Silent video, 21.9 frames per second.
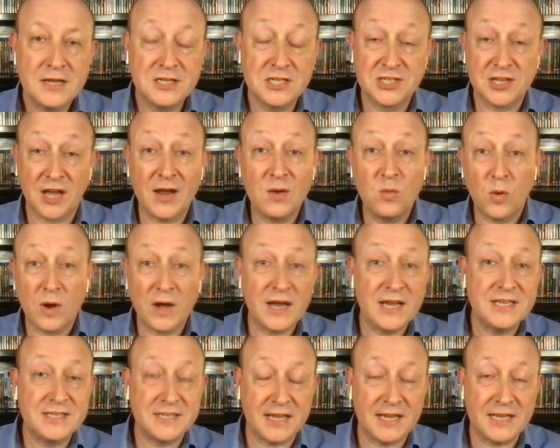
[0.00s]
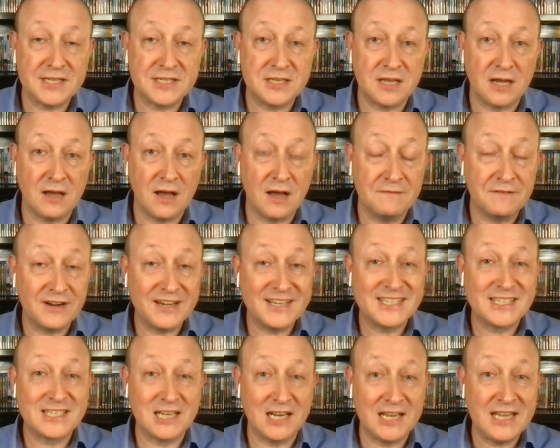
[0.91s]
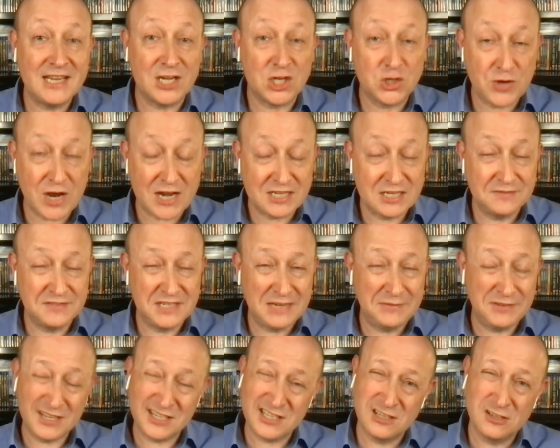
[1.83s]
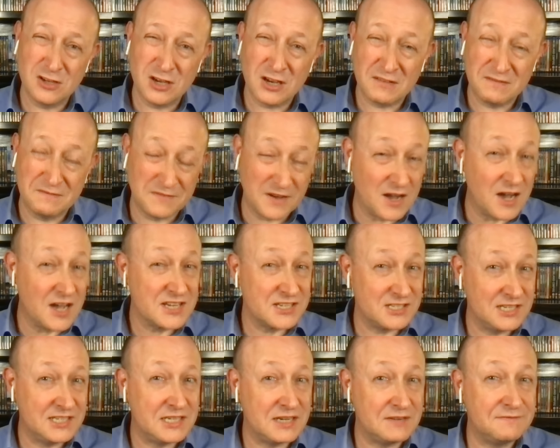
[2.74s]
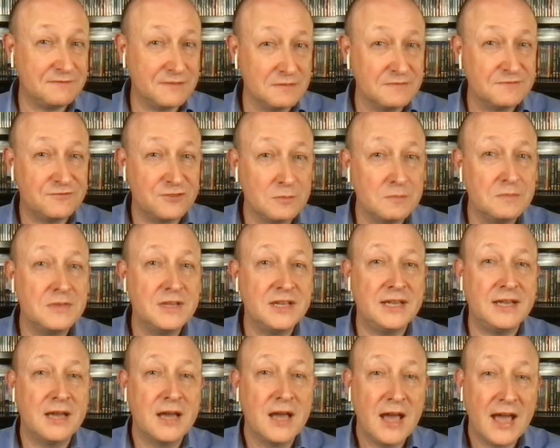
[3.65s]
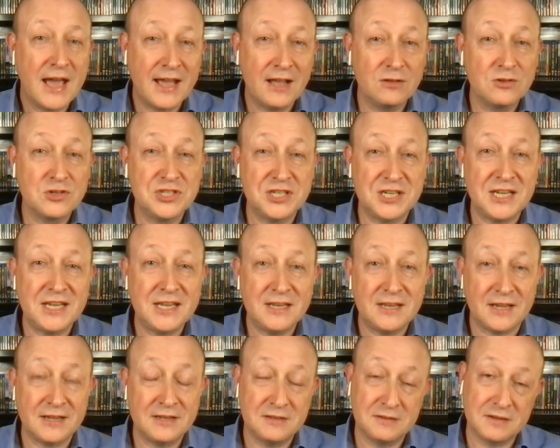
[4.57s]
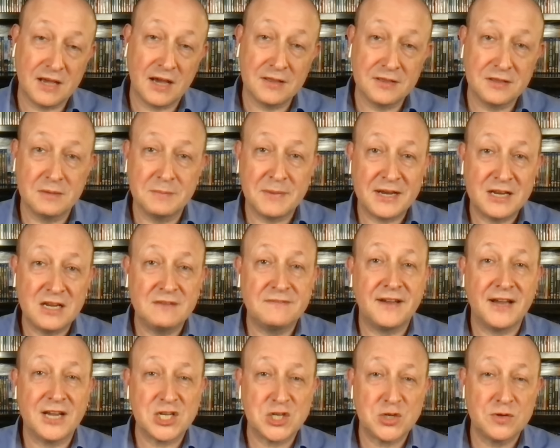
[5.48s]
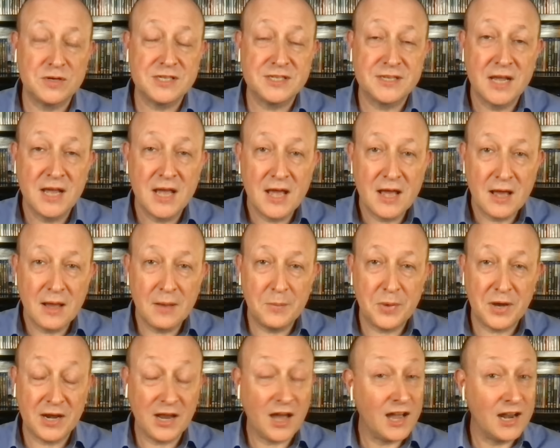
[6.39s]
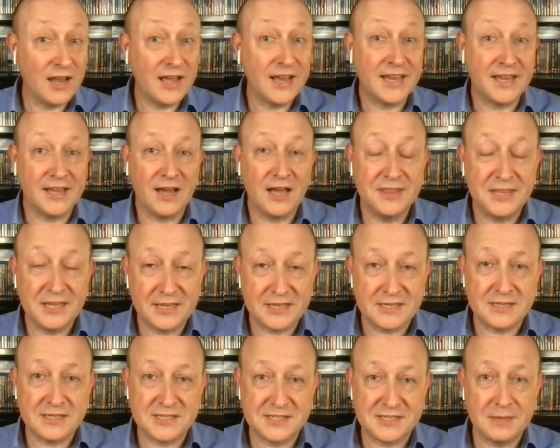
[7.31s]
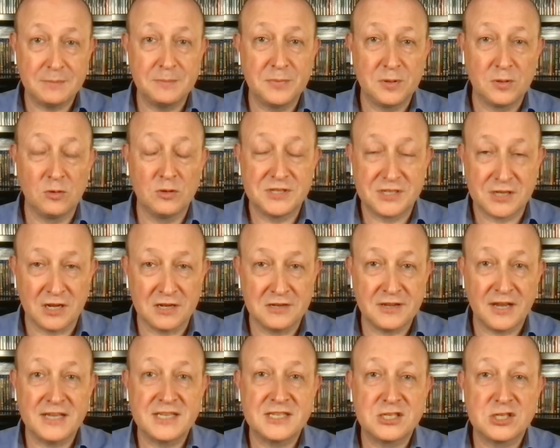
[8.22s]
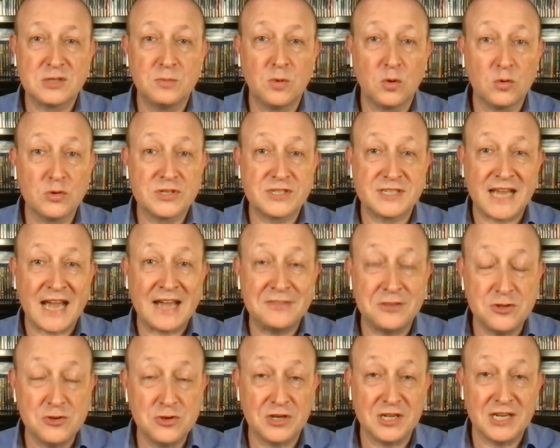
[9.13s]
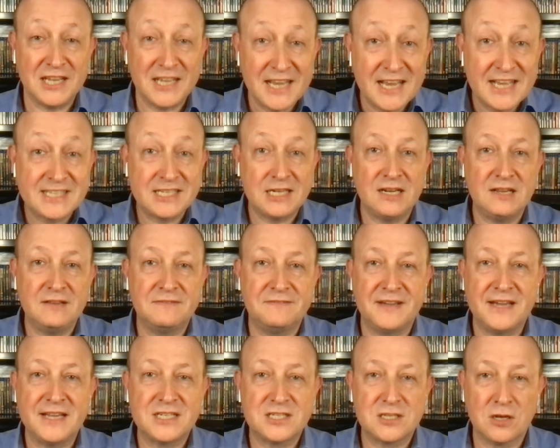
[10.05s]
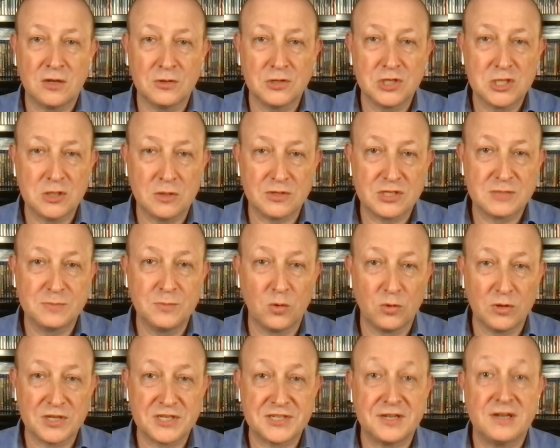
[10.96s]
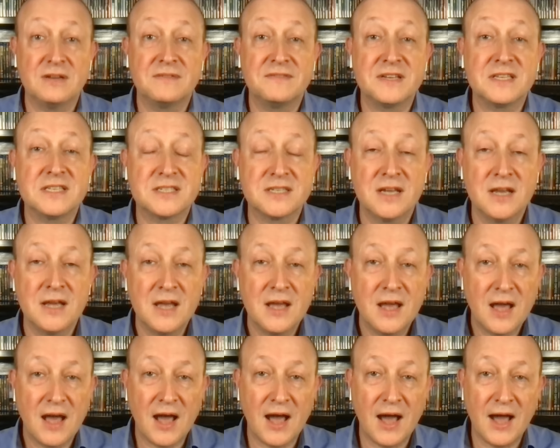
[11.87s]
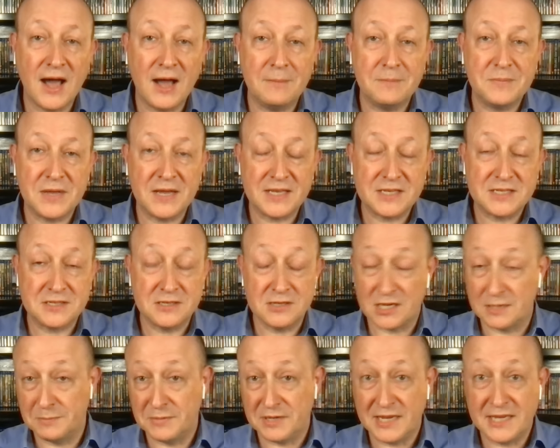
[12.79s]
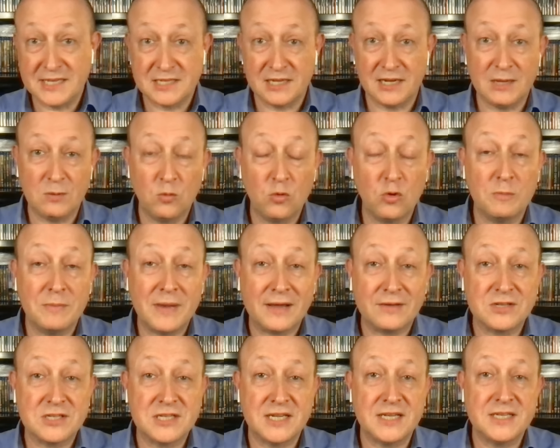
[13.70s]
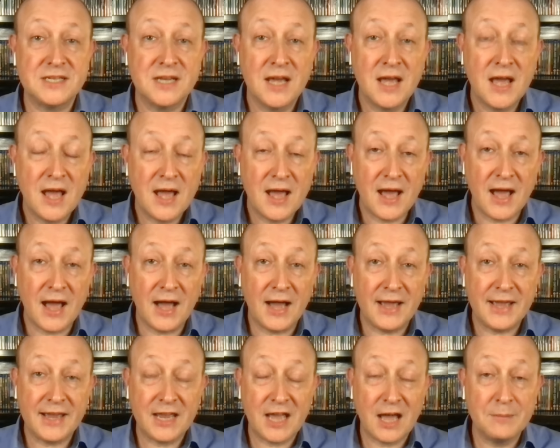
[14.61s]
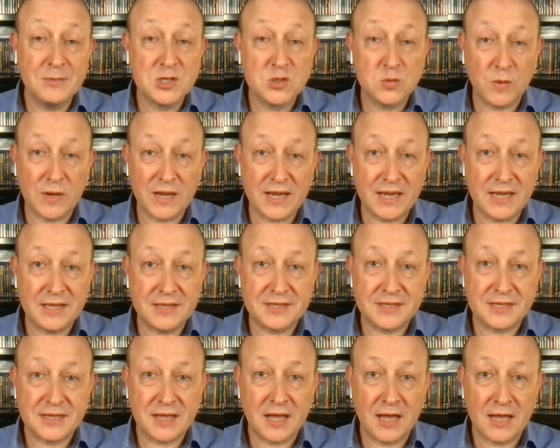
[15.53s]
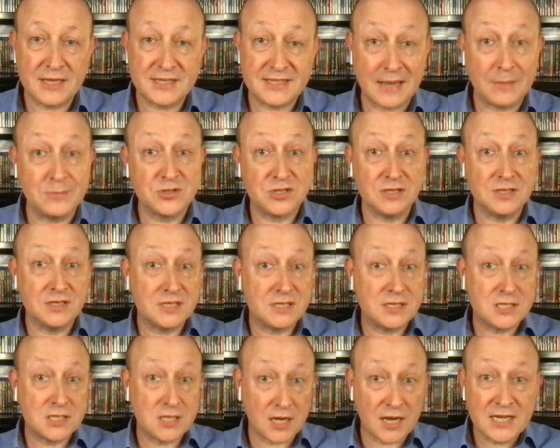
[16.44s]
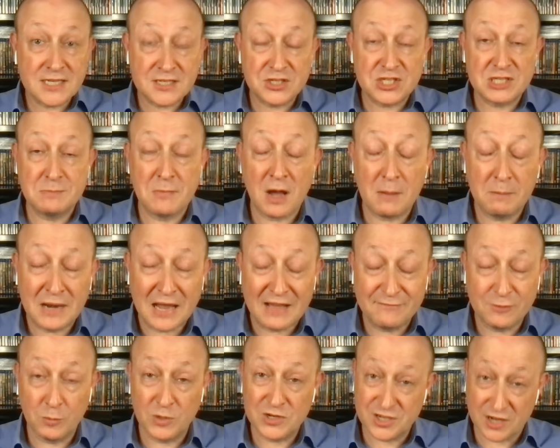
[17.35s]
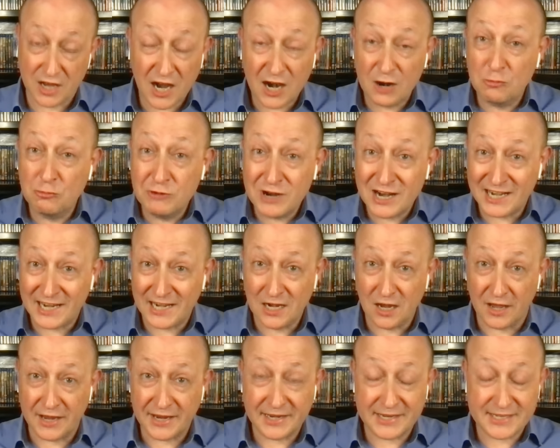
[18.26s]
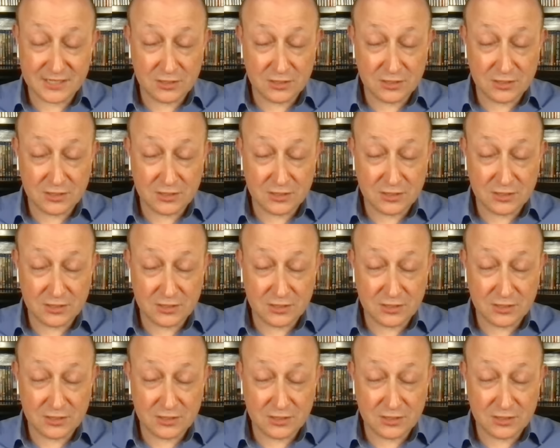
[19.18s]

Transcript: Design-wise, it's a very sleek, attractive TV. It doesn't look vastly different from the LG and other manufacturers, but I like it. I think it's simple. It's got a nice small stand that you can easily fit onto a smaller surface. You can be easily wall-mounted. It comes with Samsung's Tizen Smart platform, which I really like.